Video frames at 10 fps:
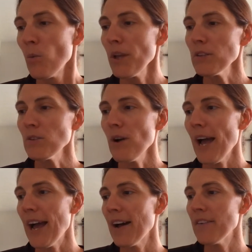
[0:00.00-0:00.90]
We also
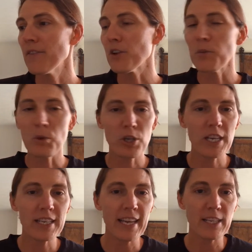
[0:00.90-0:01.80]
have
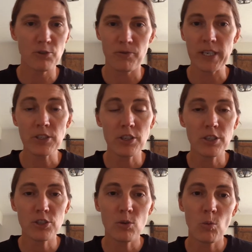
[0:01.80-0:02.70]
community engaged
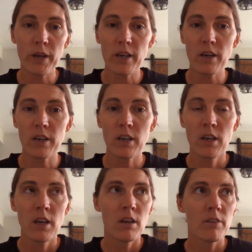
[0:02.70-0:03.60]
research where
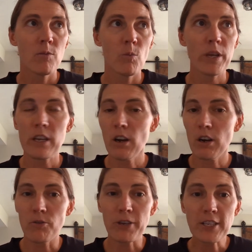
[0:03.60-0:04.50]
we
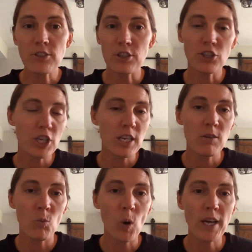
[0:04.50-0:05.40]
are
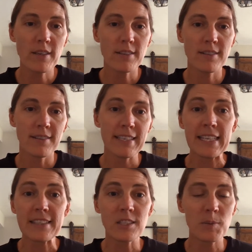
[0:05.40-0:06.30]
researching what
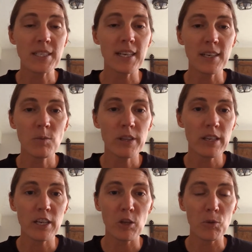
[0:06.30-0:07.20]
needs to be done
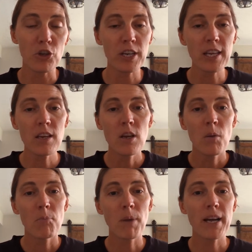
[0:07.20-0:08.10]
within a community,
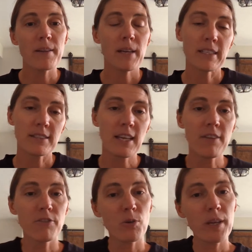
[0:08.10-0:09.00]
but instead
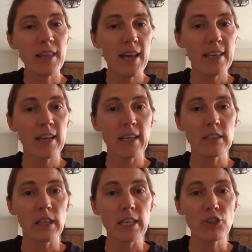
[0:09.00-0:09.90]
of doing that in
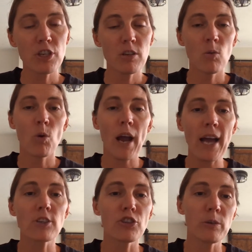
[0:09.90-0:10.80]
isolation, we're
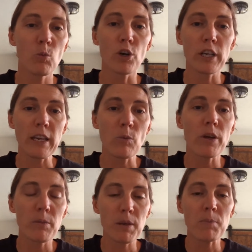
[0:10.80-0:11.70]
actually working
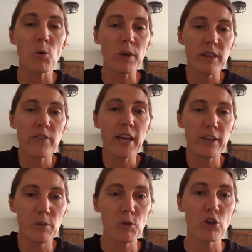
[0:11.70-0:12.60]
with people within that
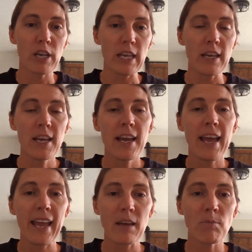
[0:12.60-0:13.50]
community
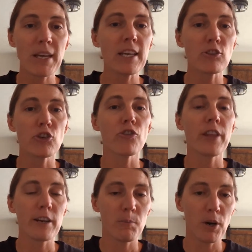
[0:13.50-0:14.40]
and making sure
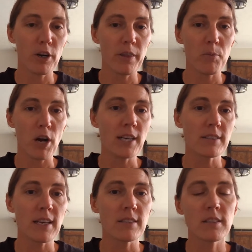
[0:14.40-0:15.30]
they're a part of the
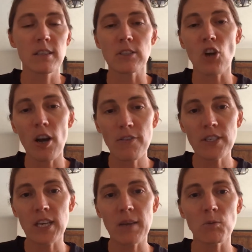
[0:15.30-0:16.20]
process. Because
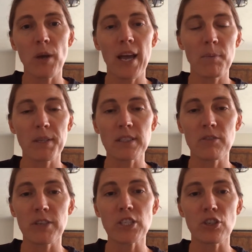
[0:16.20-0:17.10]
oftentimes, what happens
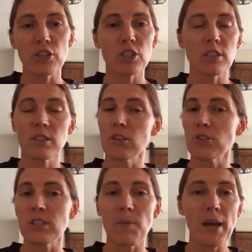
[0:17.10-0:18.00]
in research is
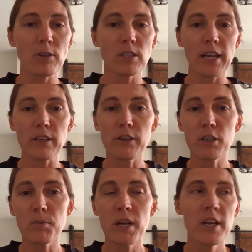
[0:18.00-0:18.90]
there's some outside
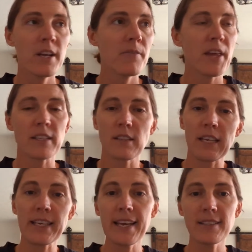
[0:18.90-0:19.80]
group that's
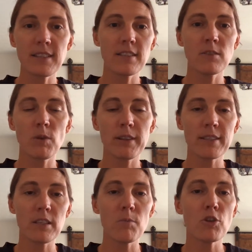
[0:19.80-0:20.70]
like, yes, this is what
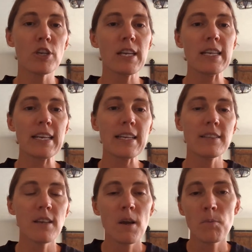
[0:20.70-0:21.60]
this community
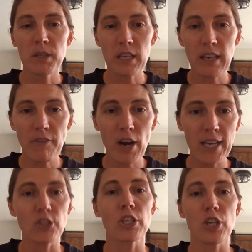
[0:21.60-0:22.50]
needs, but they never
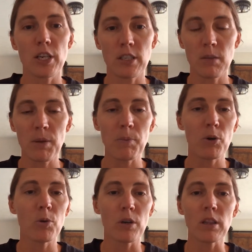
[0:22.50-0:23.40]
actually talk to the
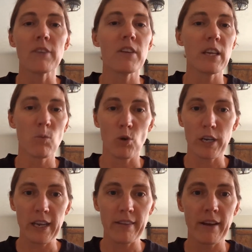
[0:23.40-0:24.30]
people who are living and
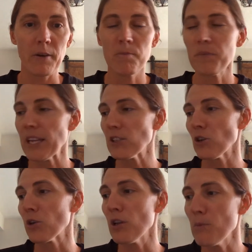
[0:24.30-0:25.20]
working there. And
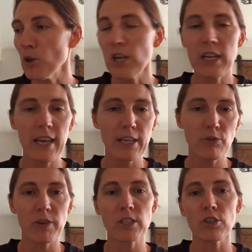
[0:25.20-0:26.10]
so, community
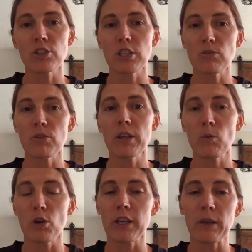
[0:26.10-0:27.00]
engaged research is really
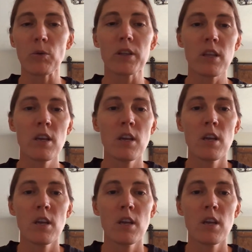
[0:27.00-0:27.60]
working with